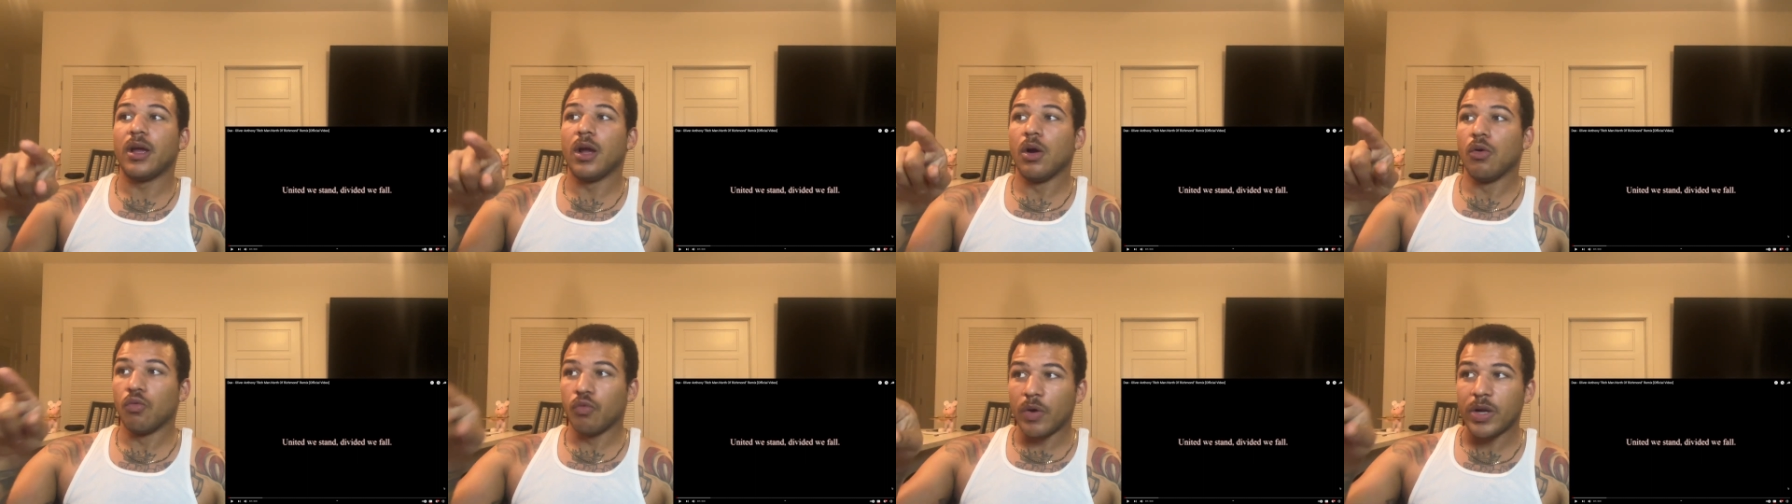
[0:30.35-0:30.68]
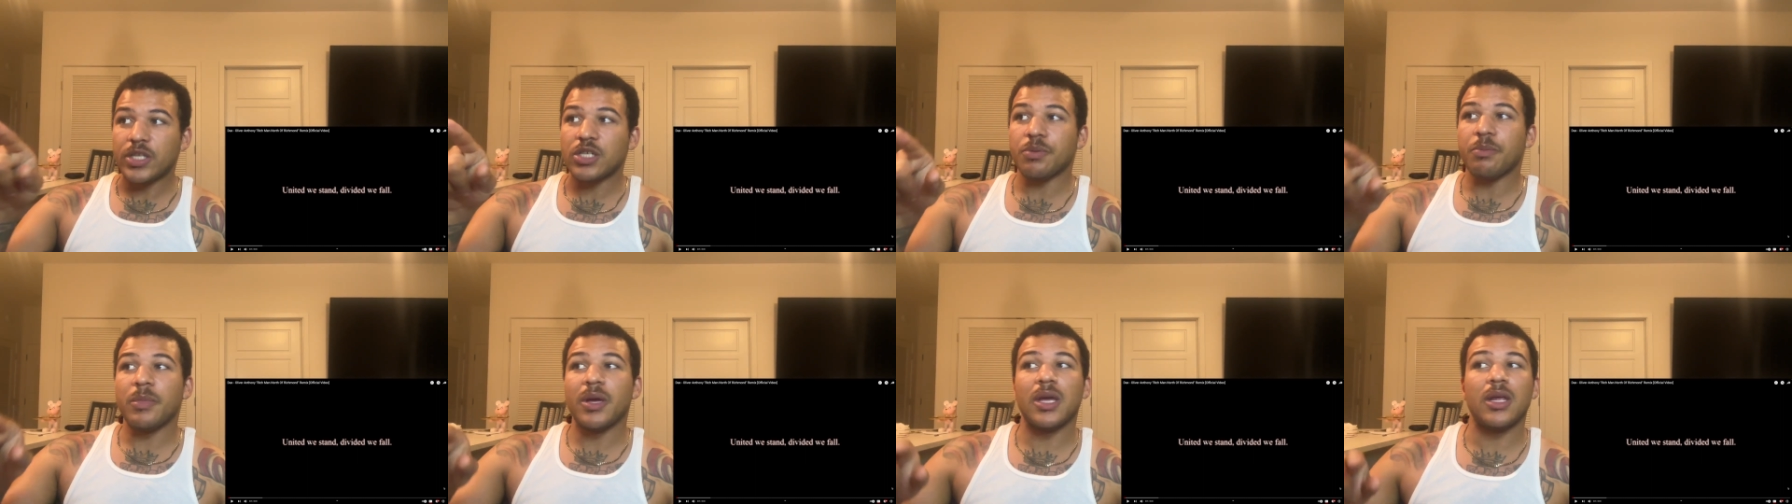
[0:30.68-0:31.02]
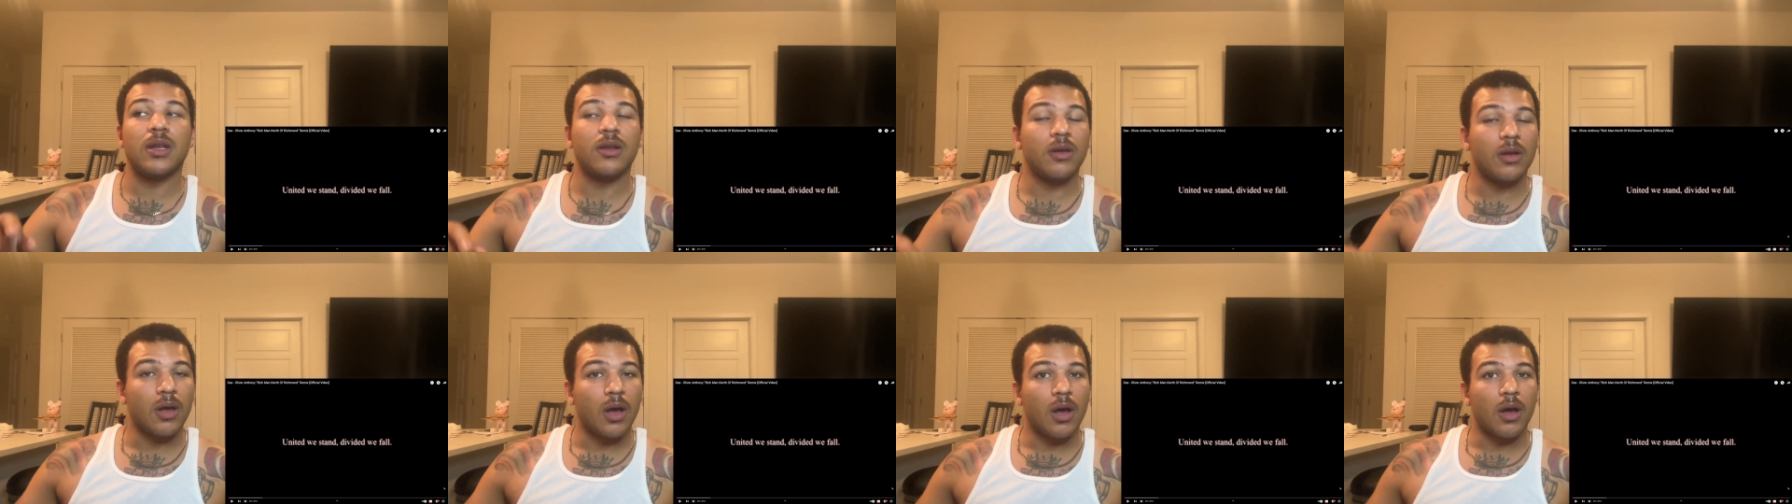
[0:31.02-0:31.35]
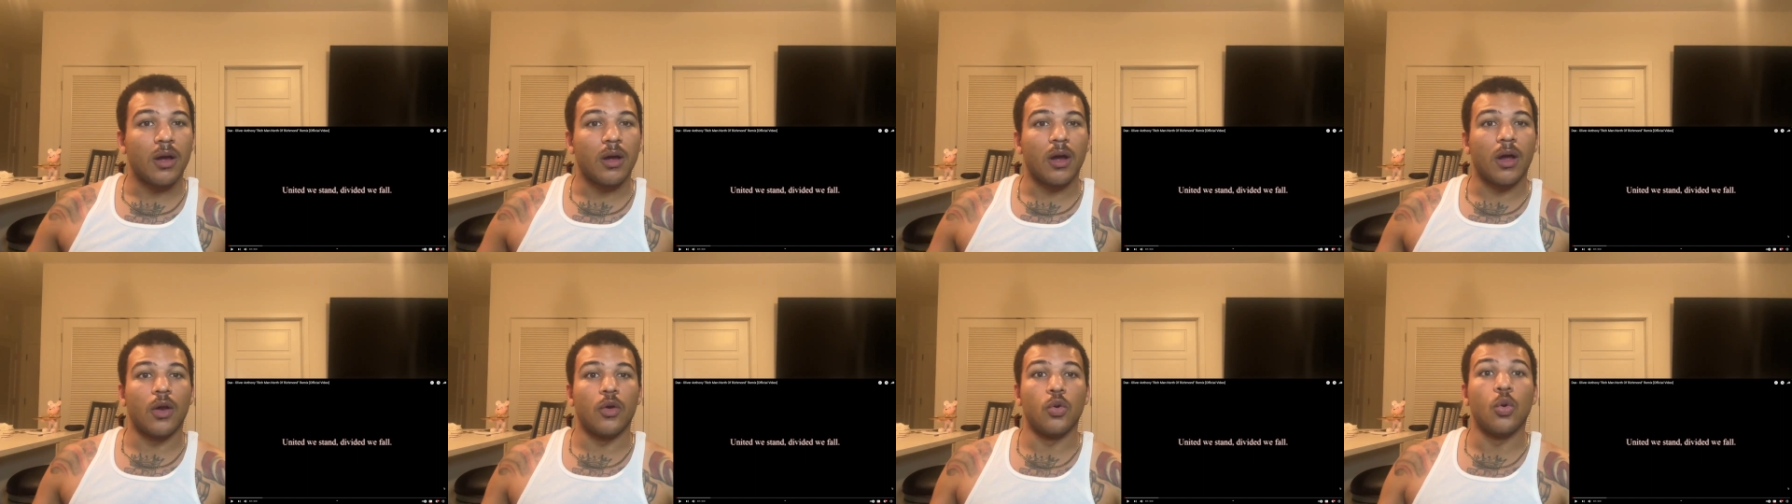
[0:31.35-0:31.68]
Richmond,
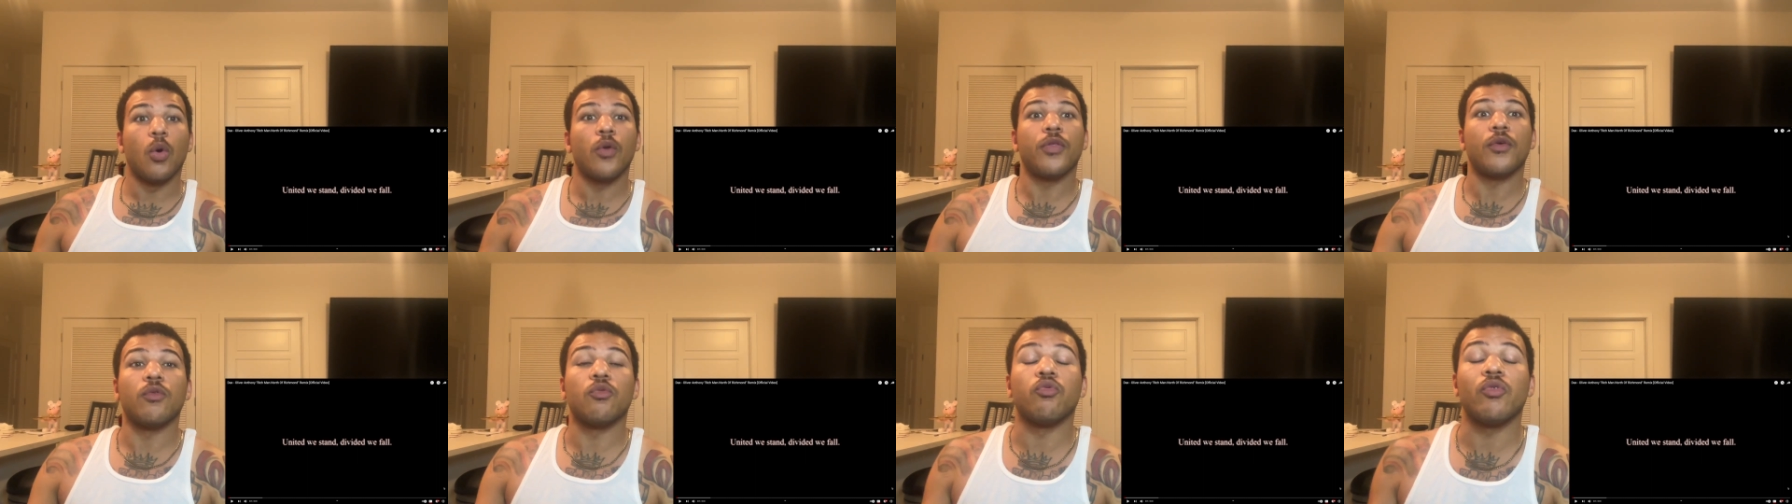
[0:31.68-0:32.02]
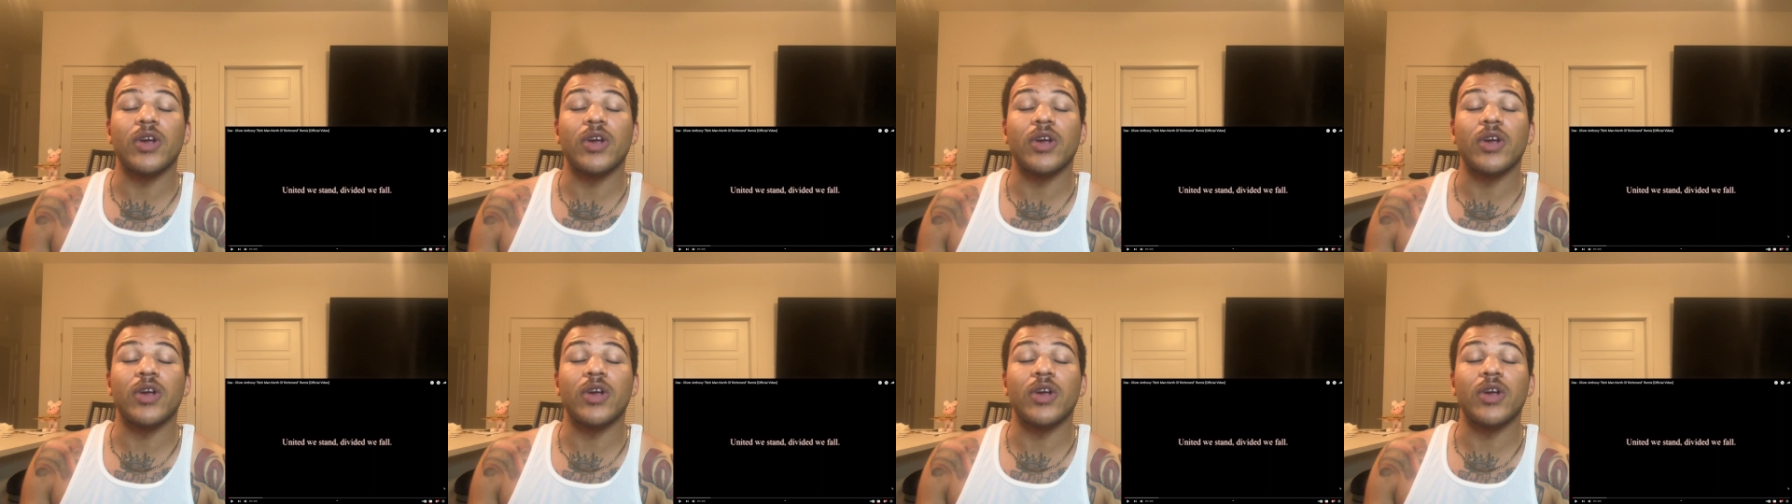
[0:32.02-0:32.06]
north of